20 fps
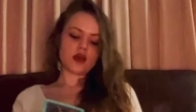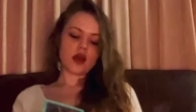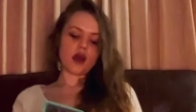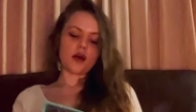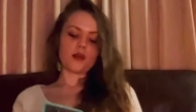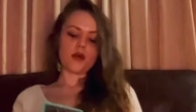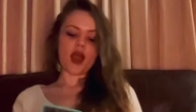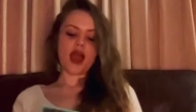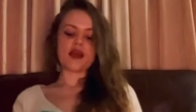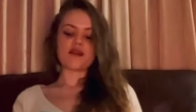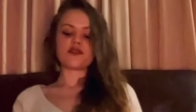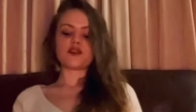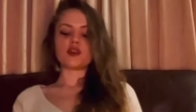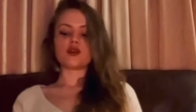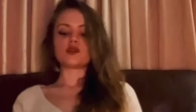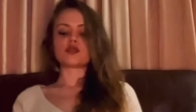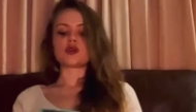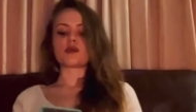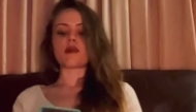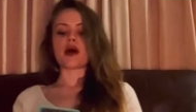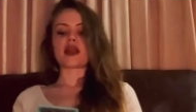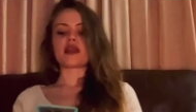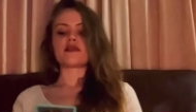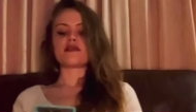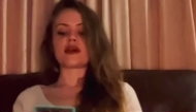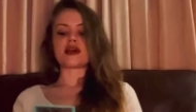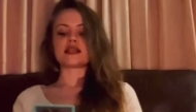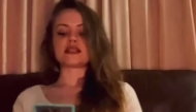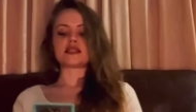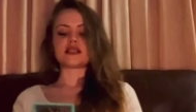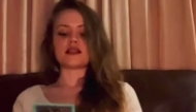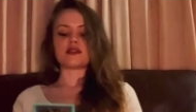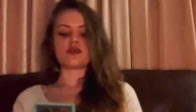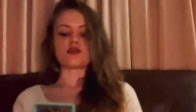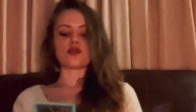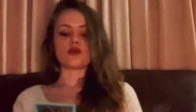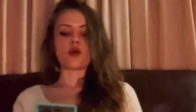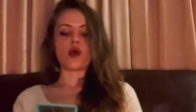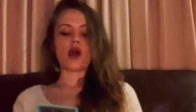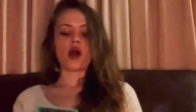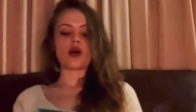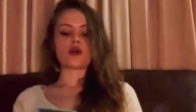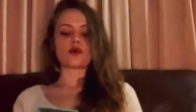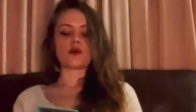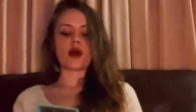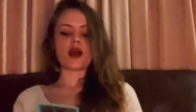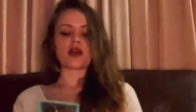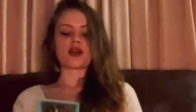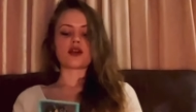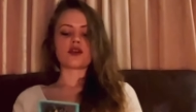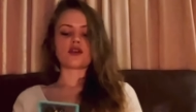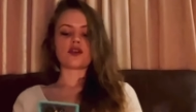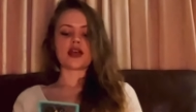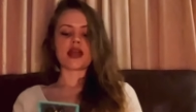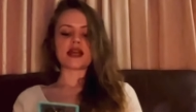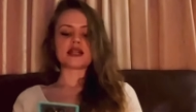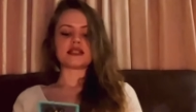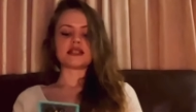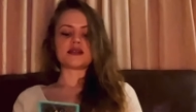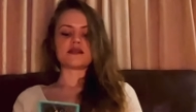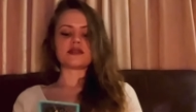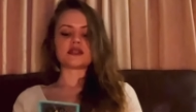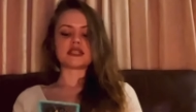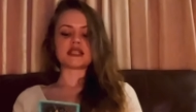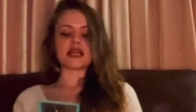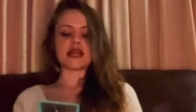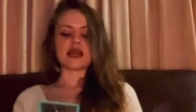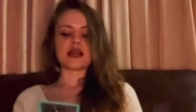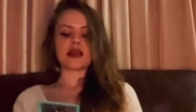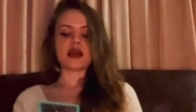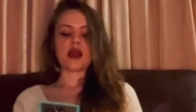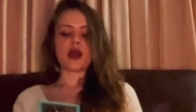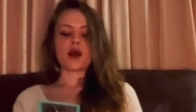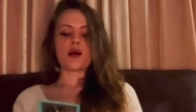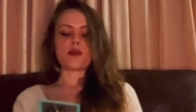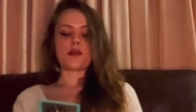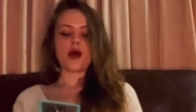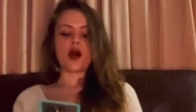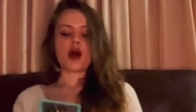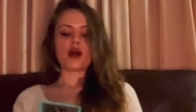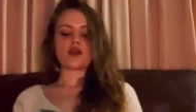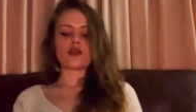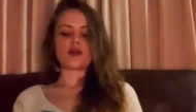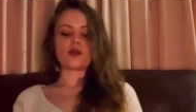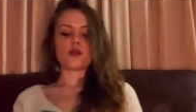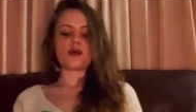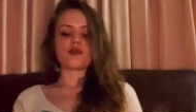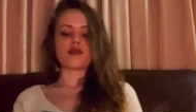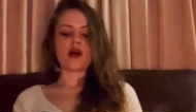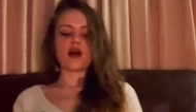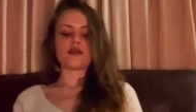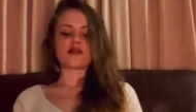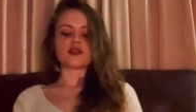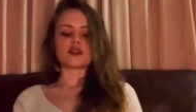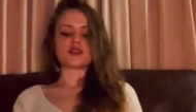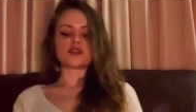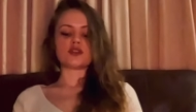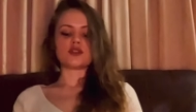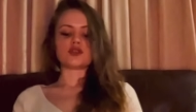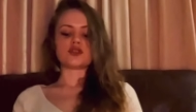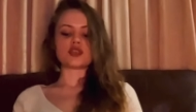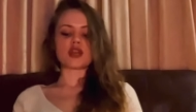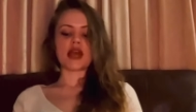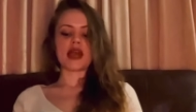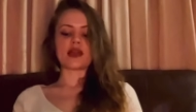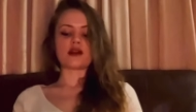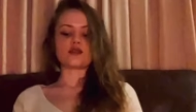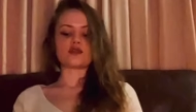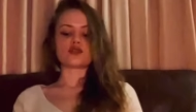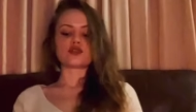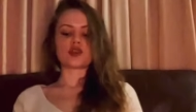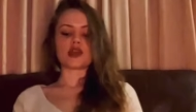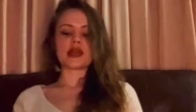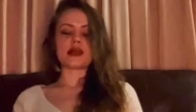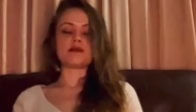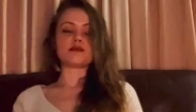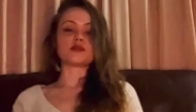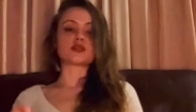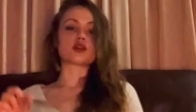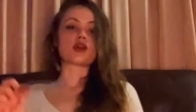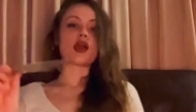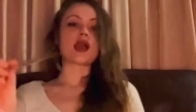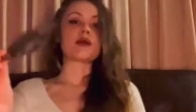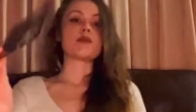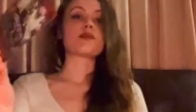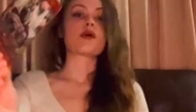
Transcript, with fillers: A bright future manifested through hard work and creativity, partnering with others who share your dreams, great